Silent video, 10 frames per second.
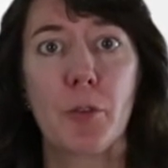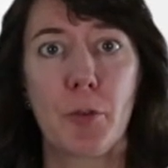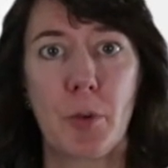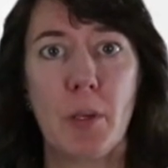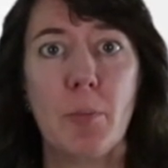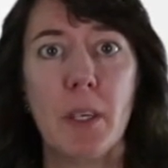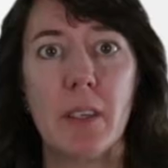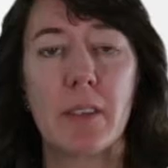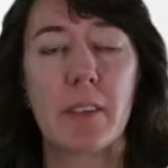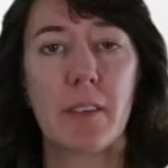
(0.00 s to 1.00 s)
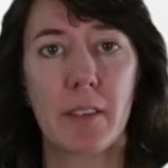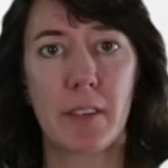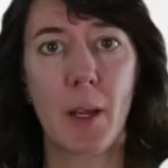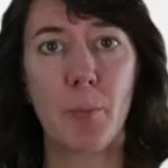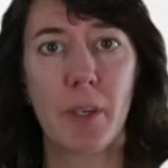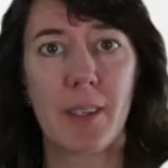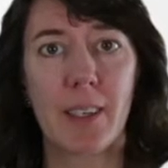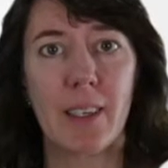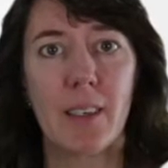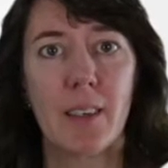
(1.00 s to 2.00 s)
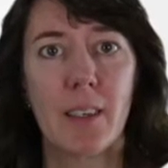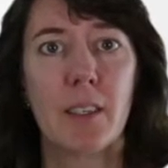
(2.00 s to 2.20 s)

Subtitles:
3 beats separately